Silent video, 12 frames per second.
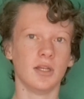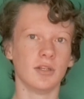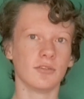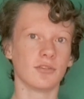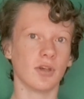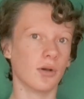
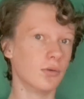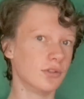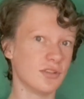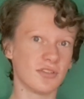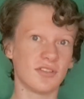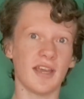So
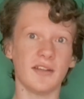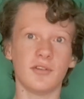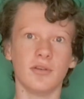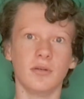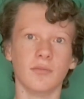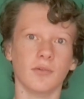just stay
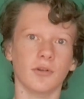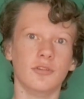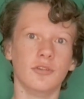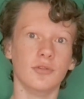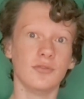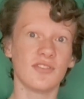tuned for
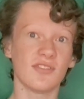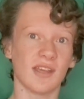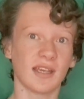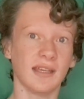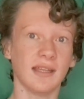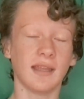June
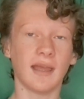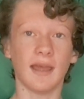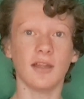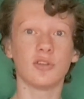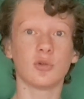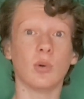2nd
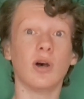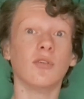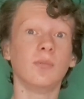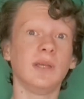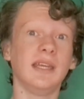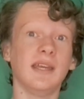at
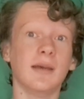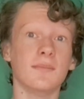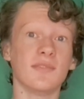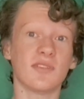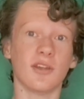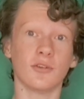12 p.m.
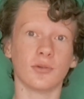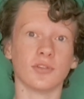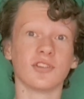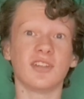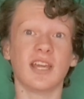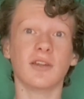Central
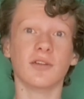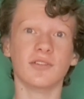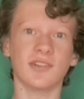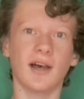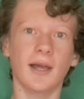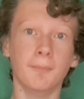Standard
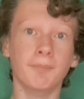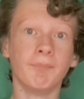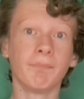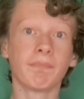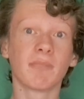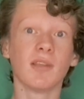Time
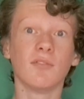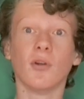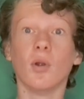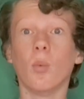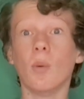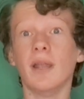
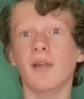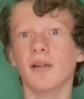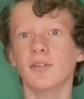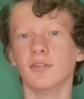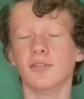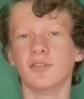for when
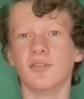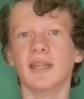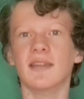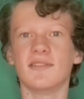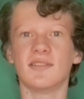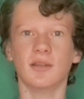Hunter's
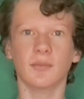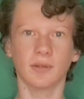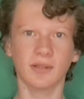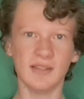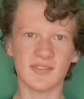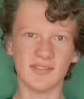Fantasy
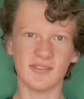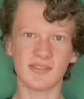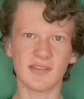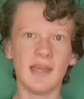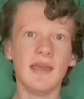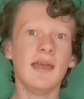releases.
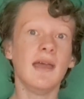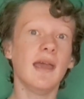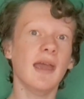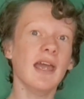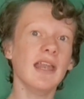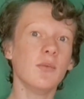
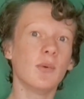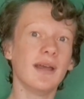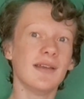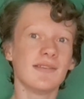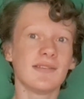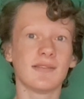
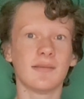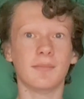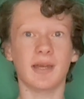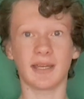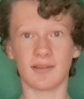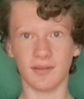Anyways,
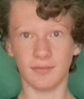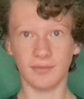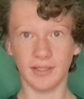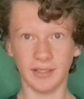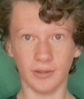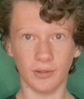back to the
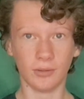video.